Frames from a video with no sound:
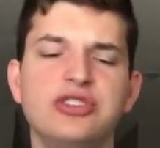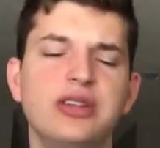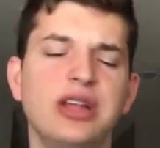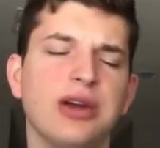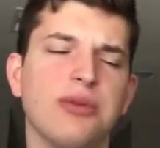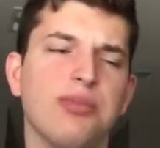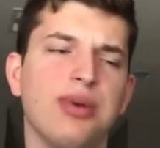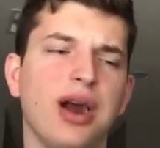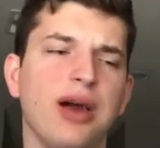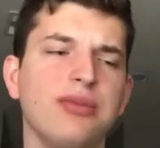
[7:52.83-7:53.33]

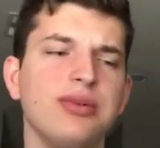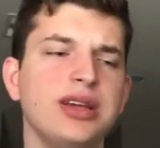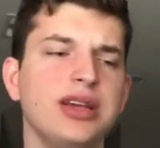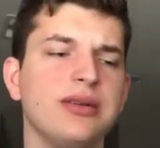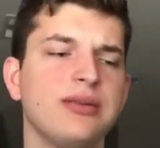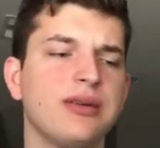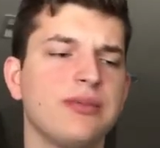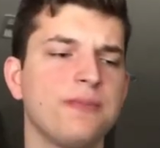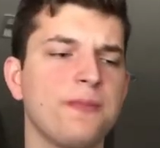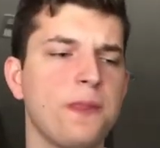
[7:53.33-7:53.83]
they're
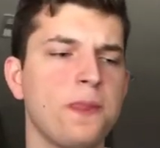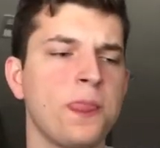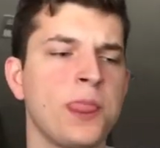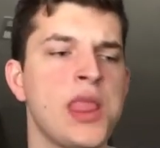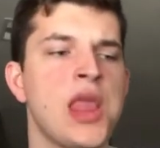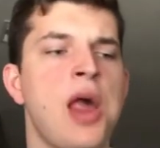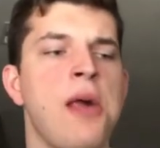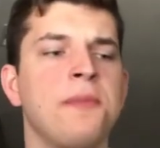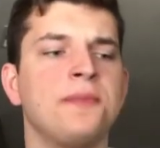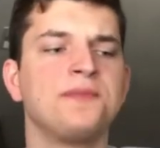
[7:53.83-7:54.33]
probably
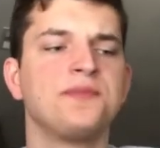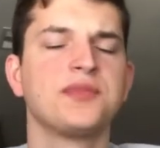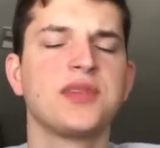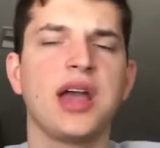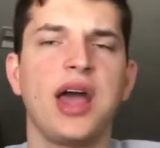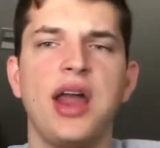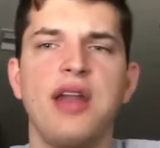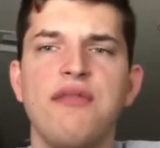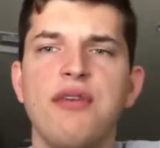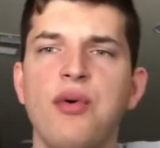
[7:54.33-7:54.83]

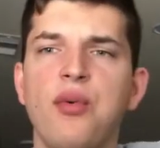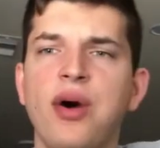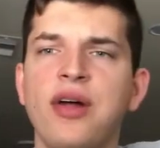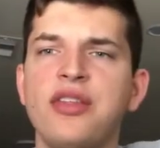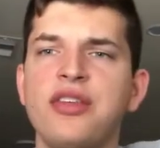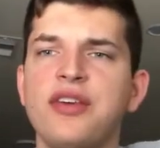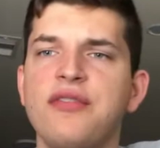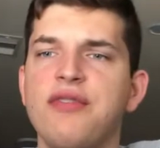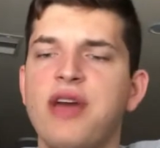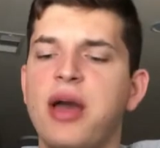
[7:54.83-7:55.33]
kind of a
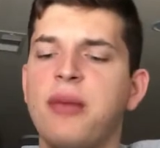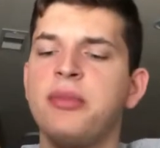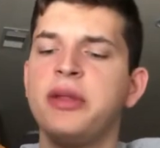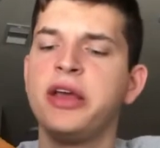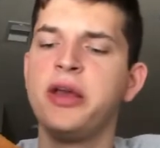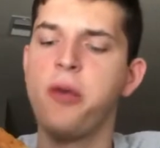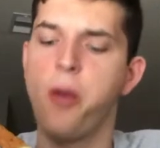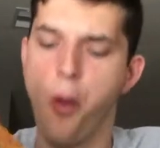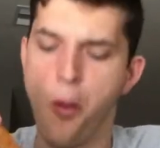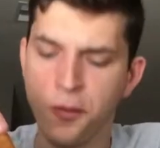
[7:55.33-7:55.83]
wealthy
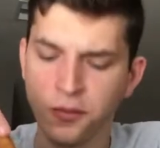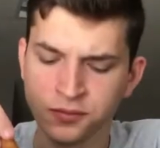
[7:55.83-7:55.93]
family.